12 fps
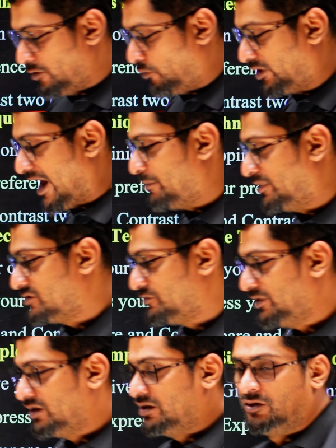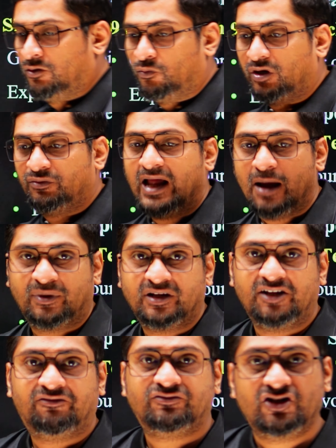What will
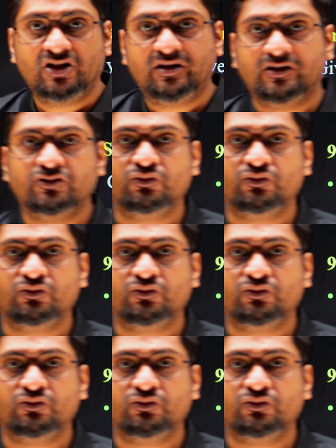happen if children